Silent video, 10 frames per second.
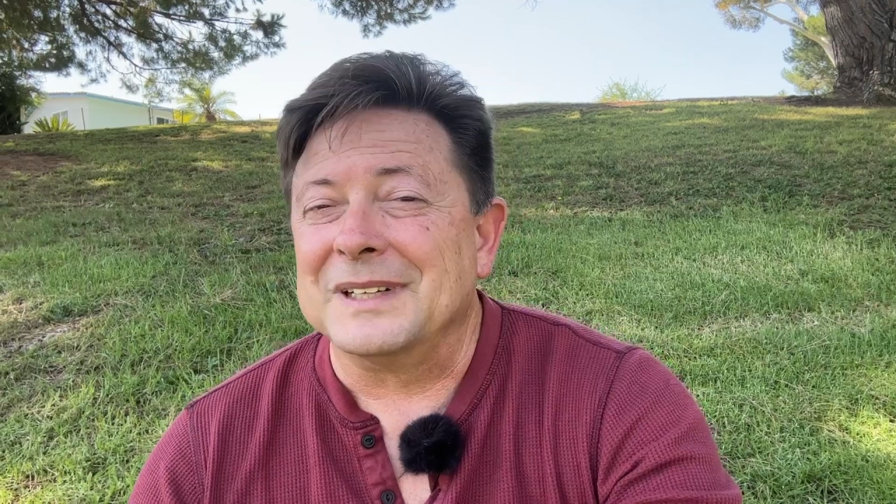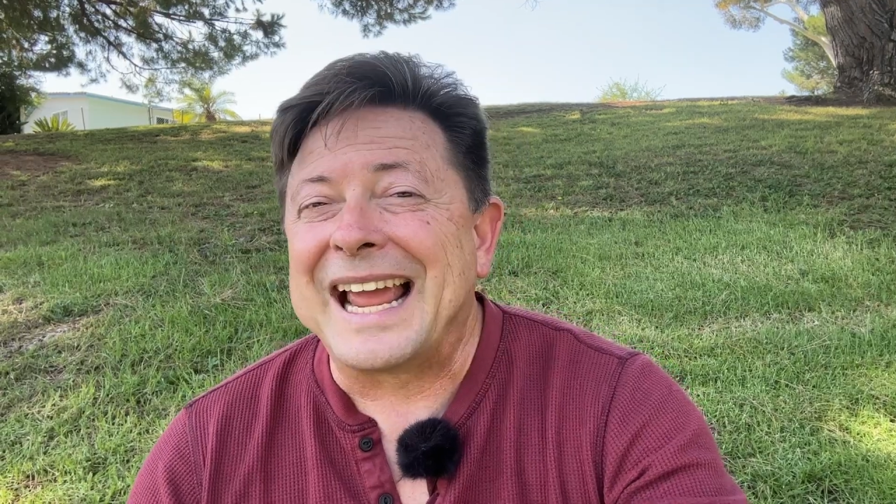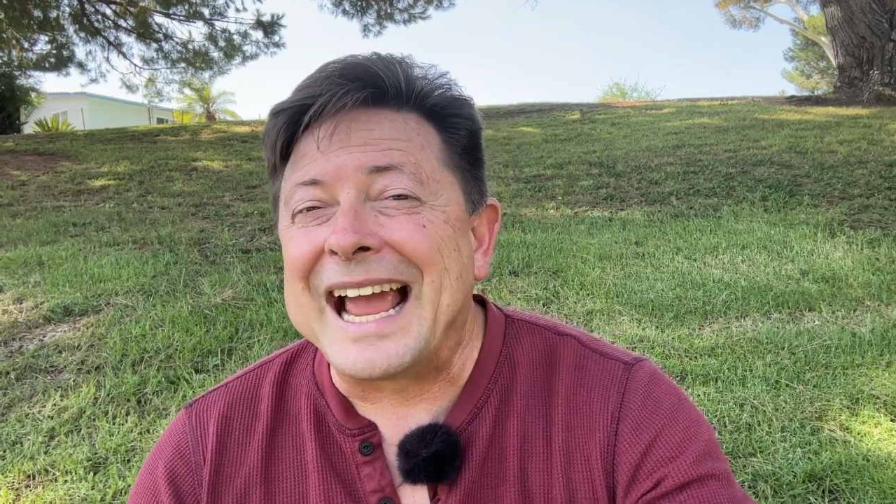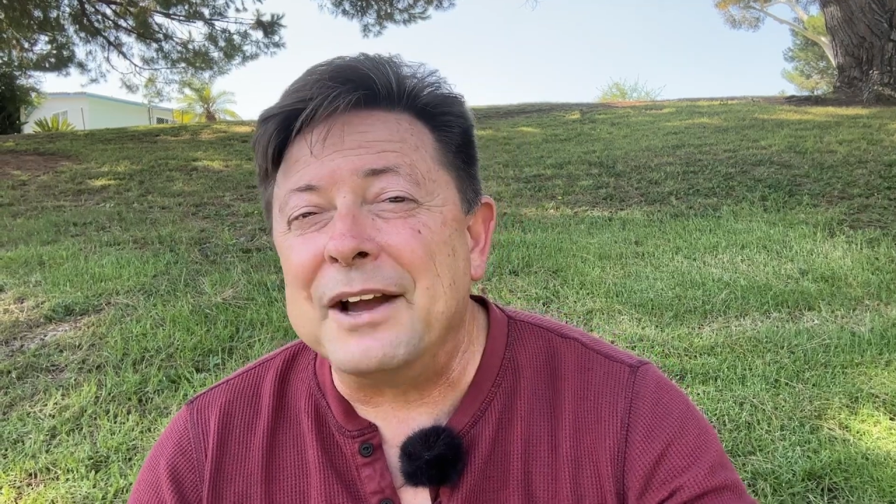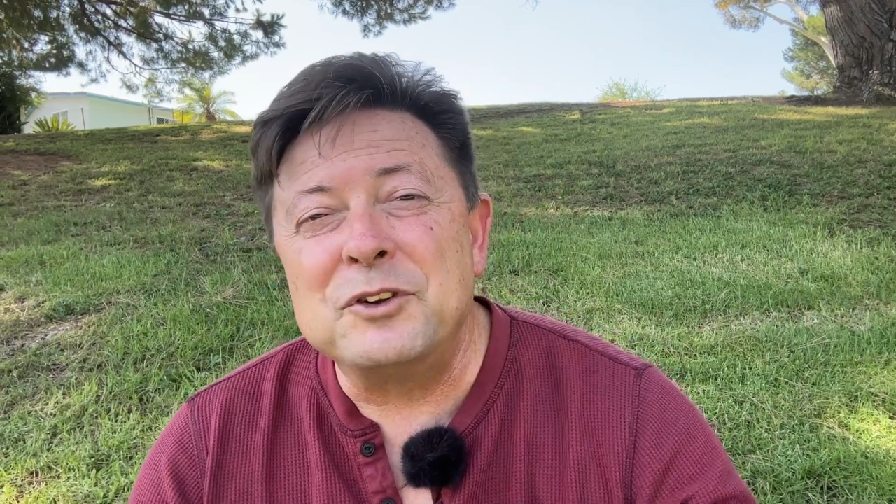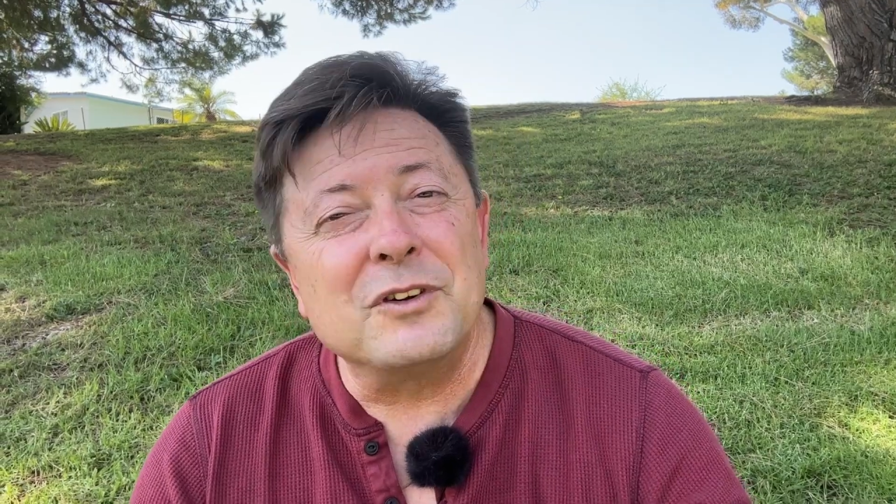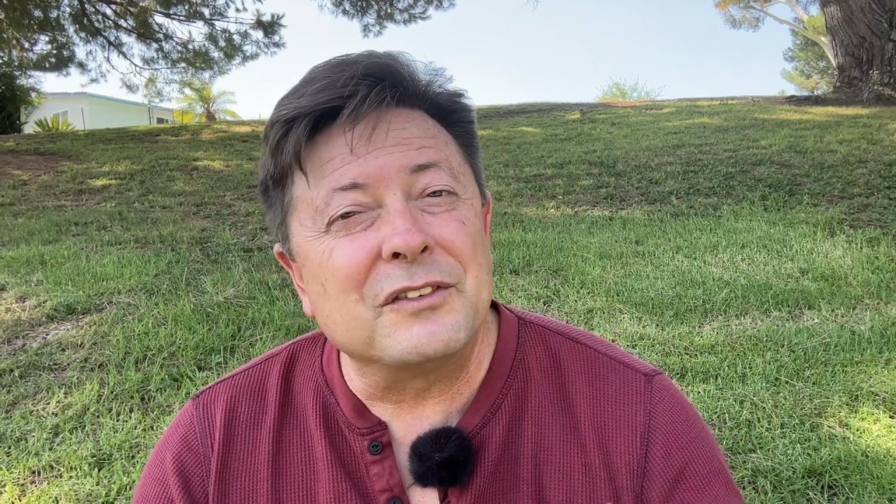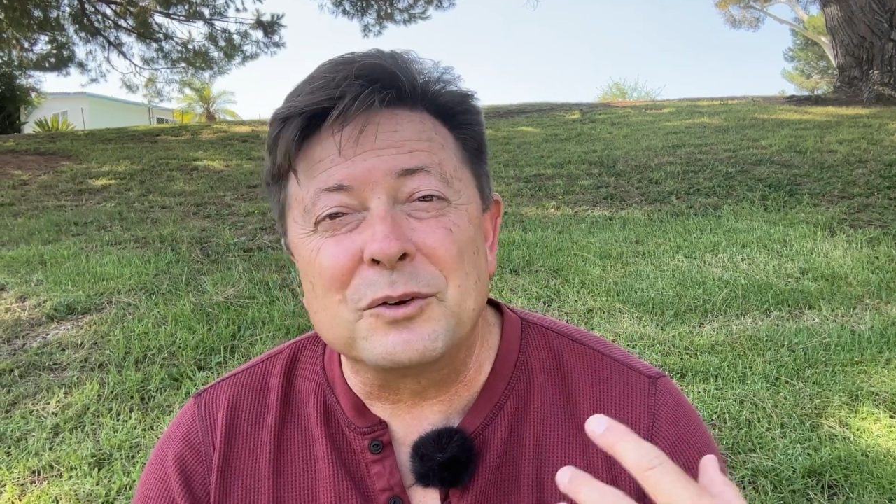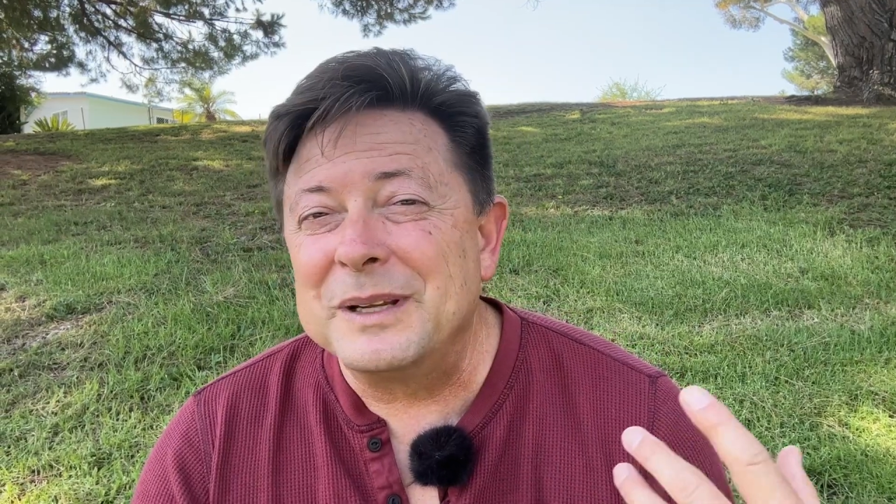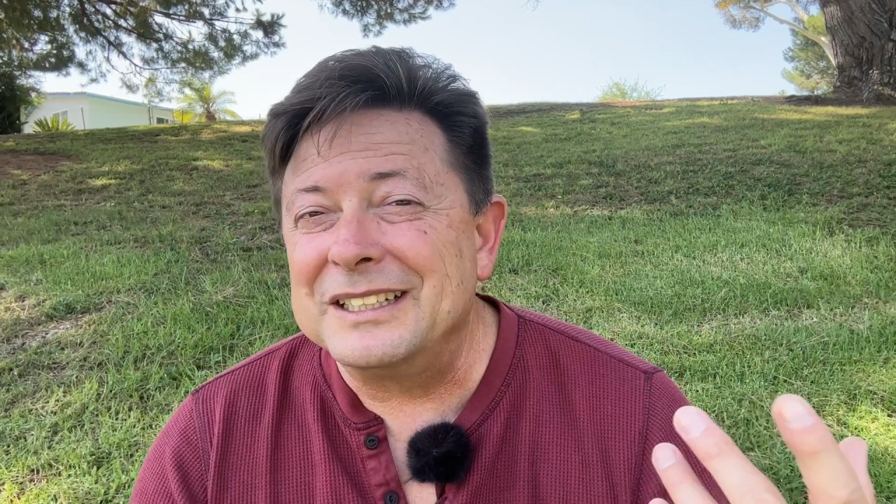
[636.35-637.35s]
Have you
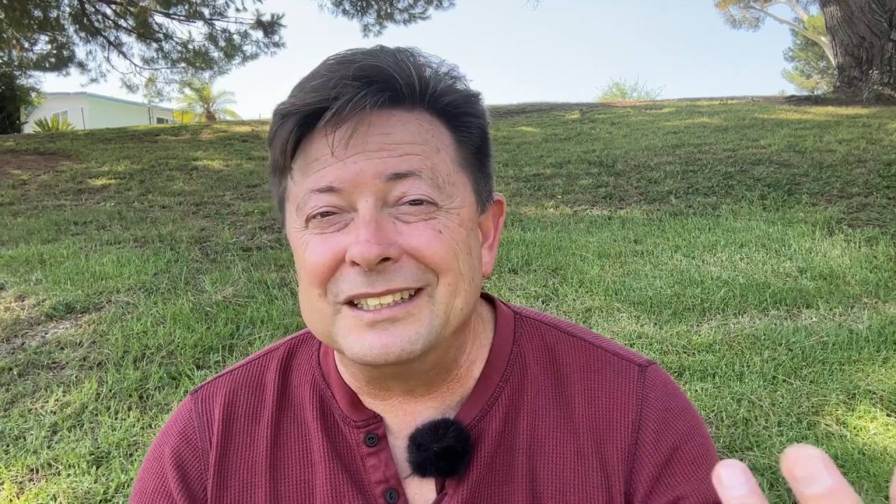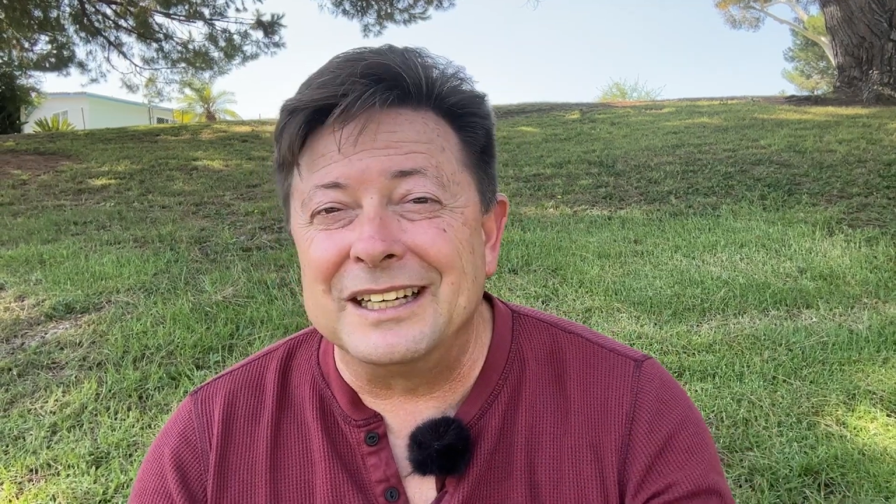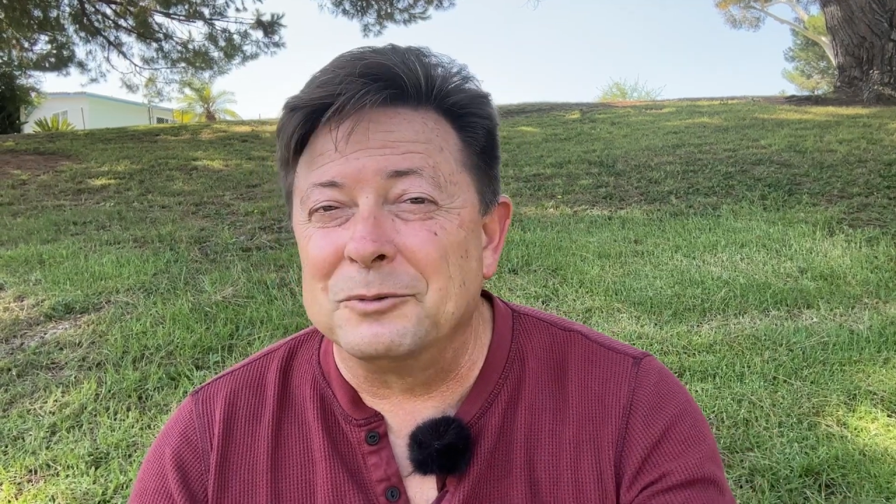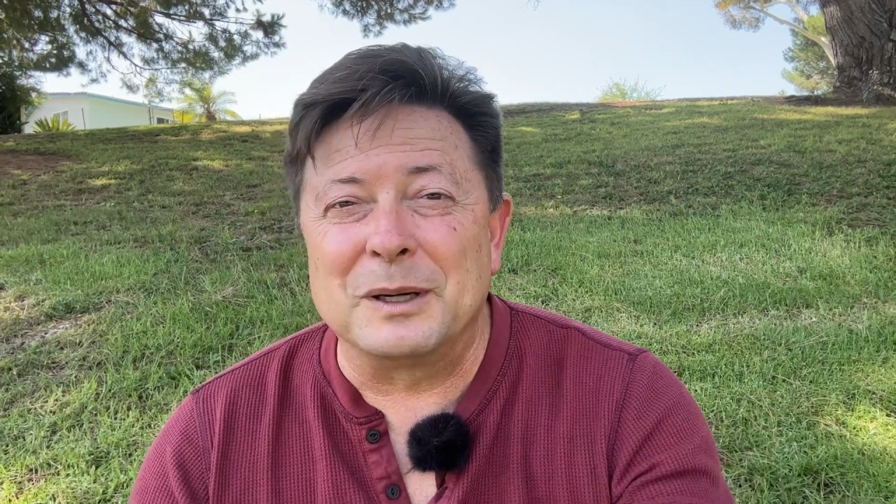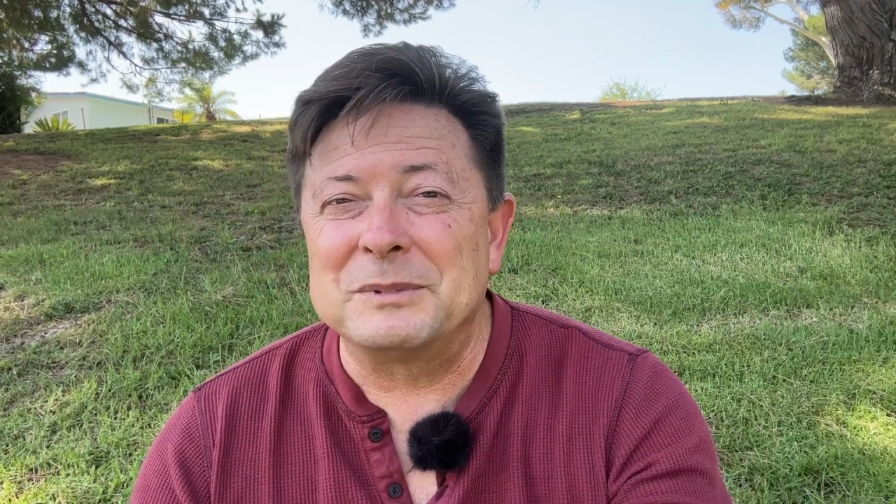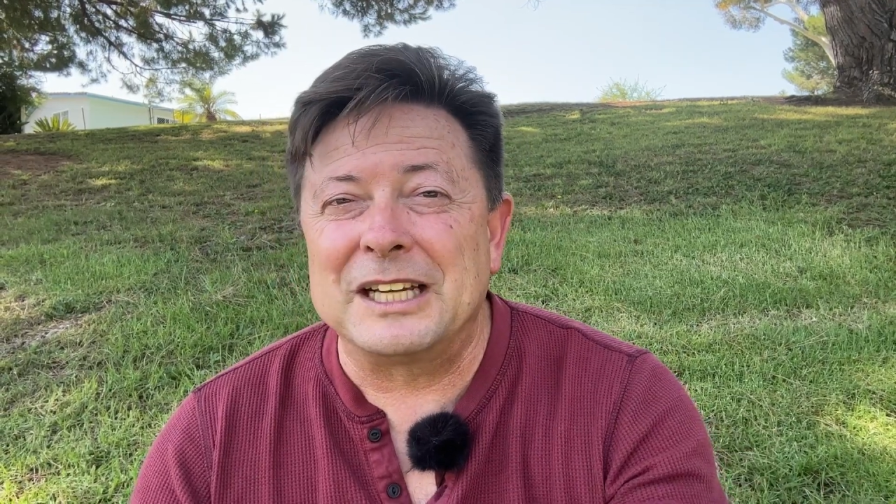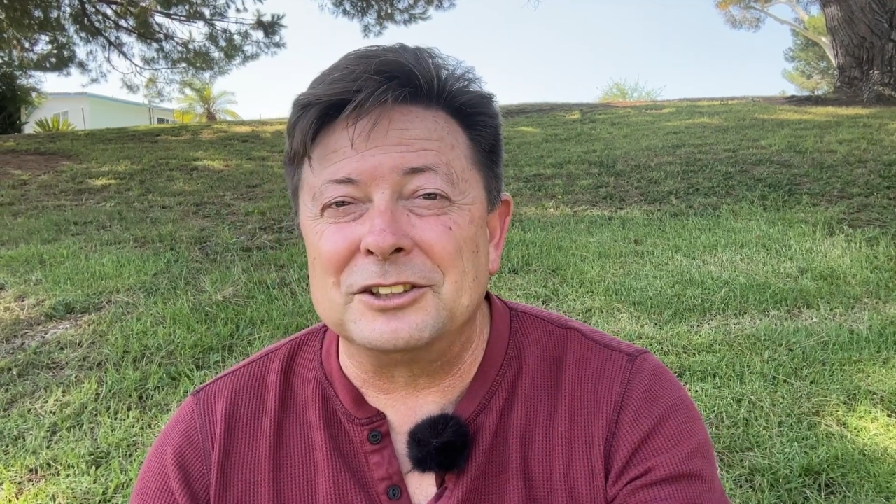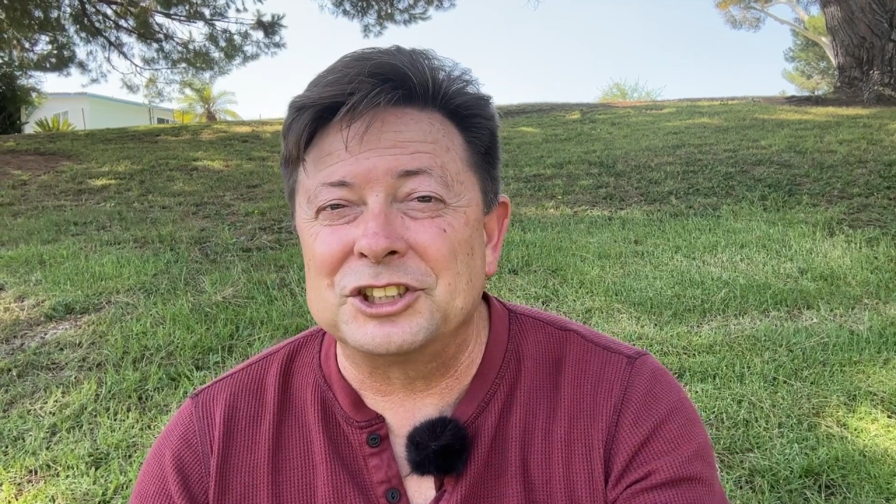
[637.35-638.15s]
ever been in a reptile